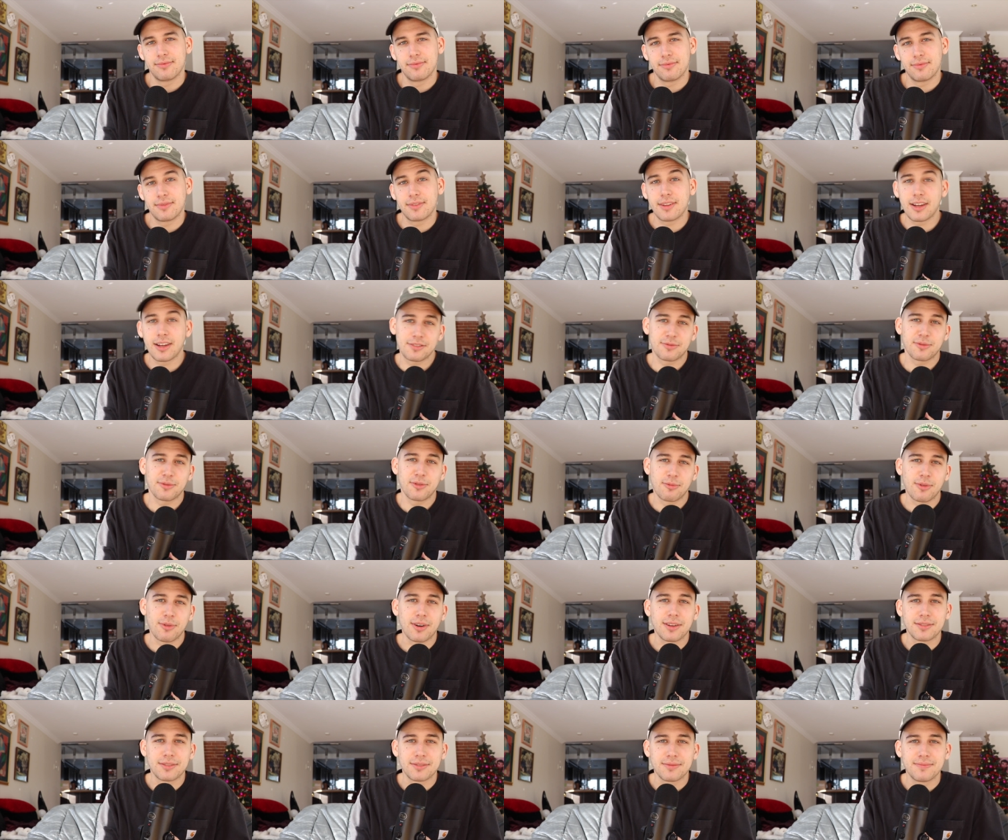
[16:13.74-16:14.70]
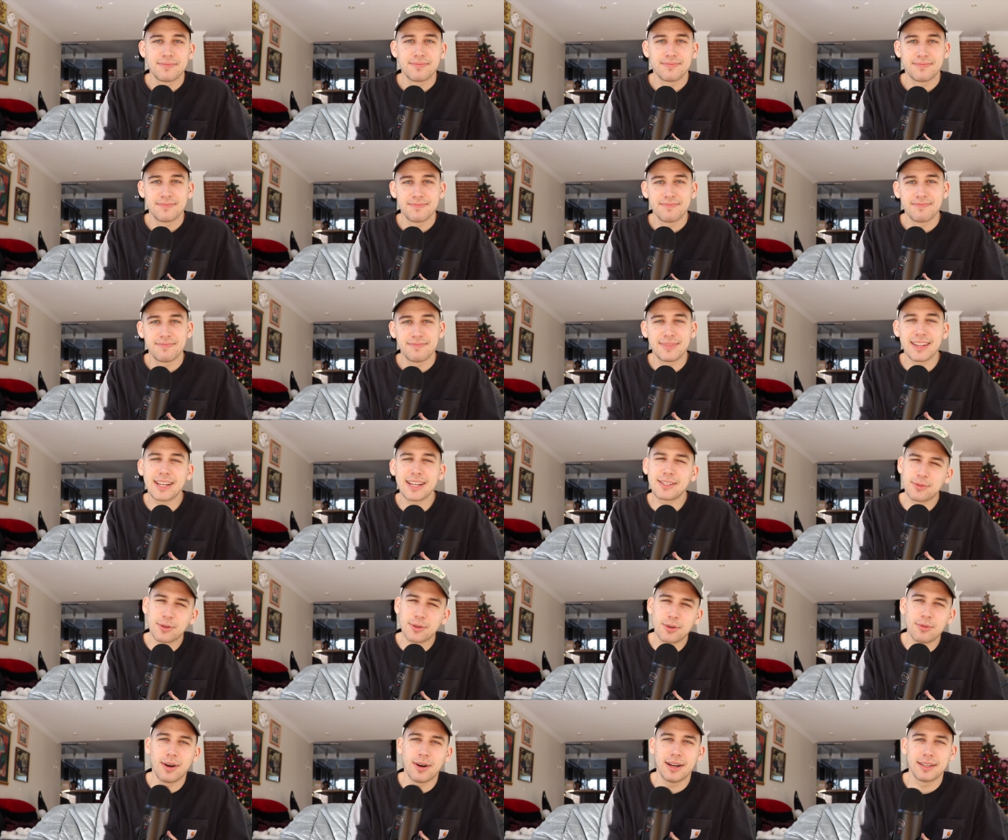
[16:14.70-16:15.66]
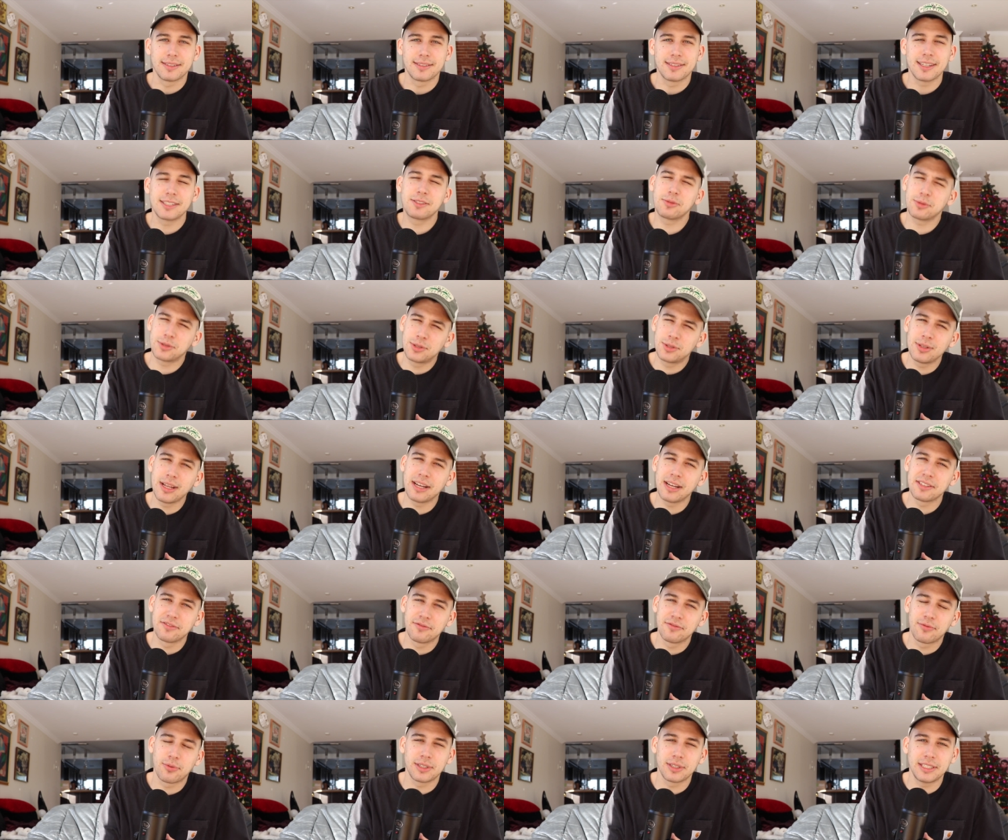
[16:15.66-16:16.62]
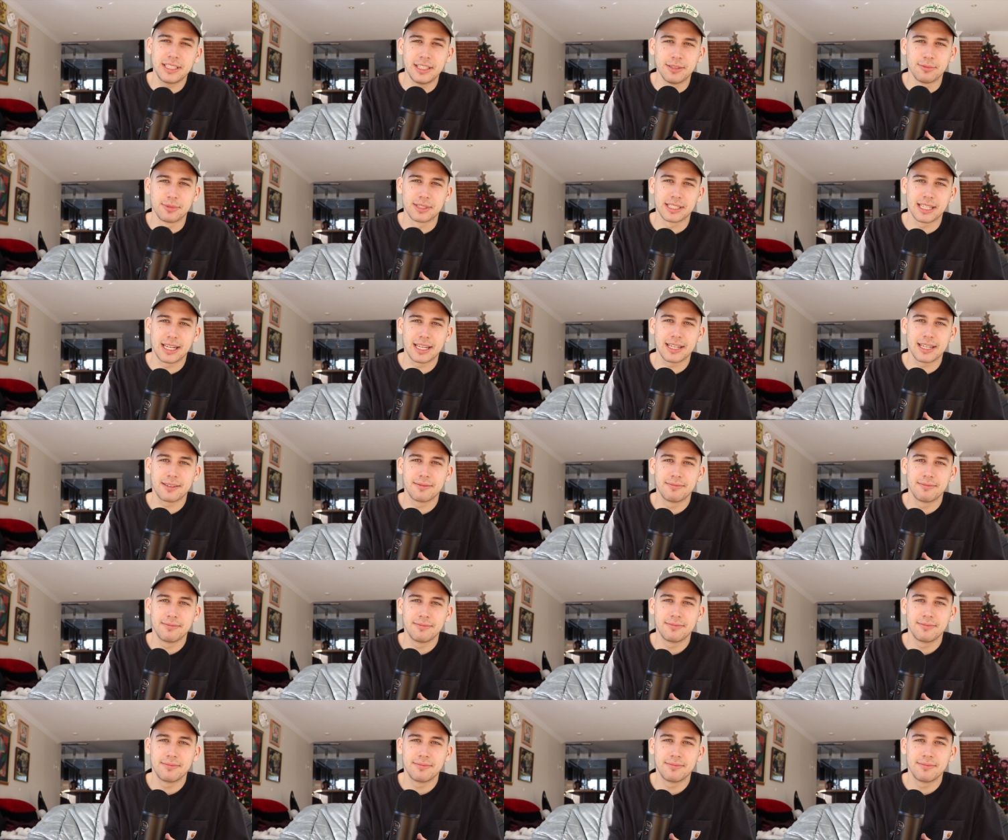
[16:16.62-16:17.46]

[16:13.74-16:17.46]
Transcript: And that's what it was. And that's what it was. That's what 2014 was like.